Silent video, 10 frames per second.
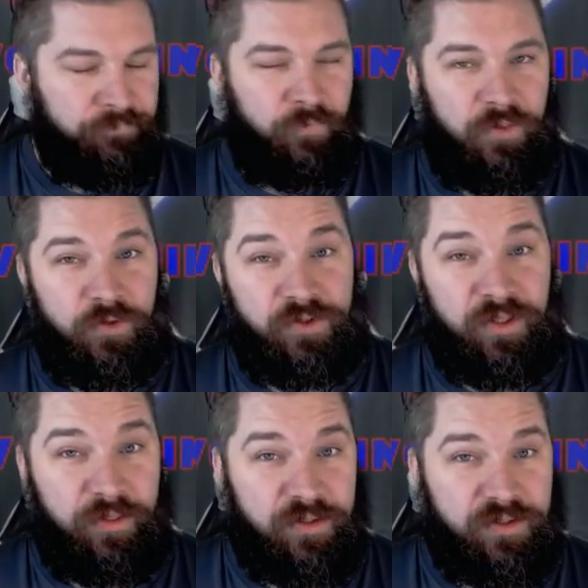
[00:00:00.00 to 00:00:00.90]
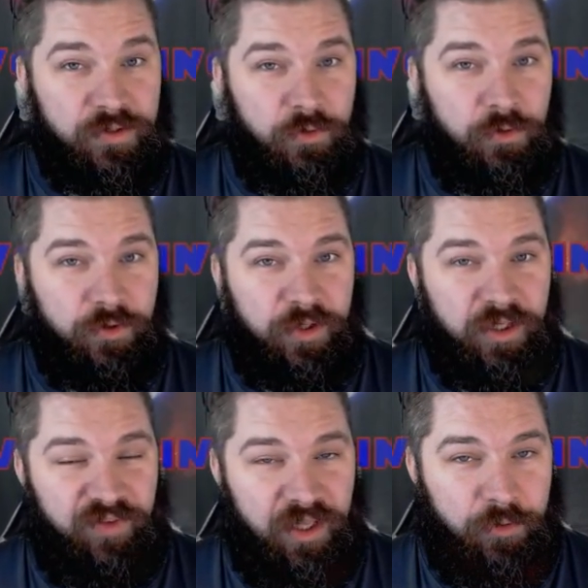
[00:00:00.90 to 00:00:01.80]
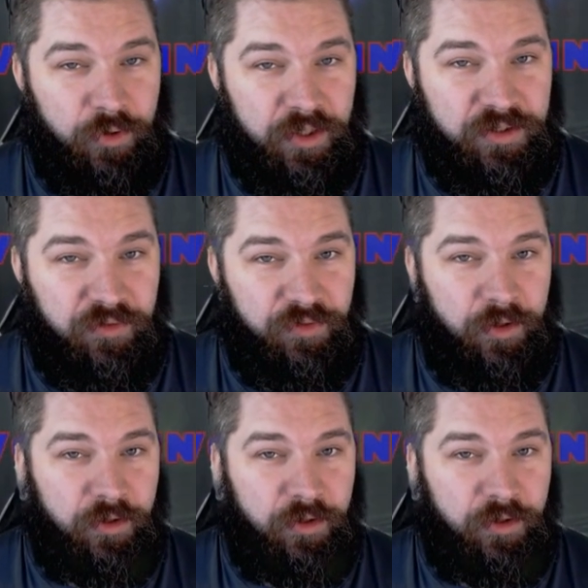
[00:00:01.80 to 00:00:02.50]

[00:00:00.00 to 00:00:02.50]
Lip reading: Using this tool you can evaluate if there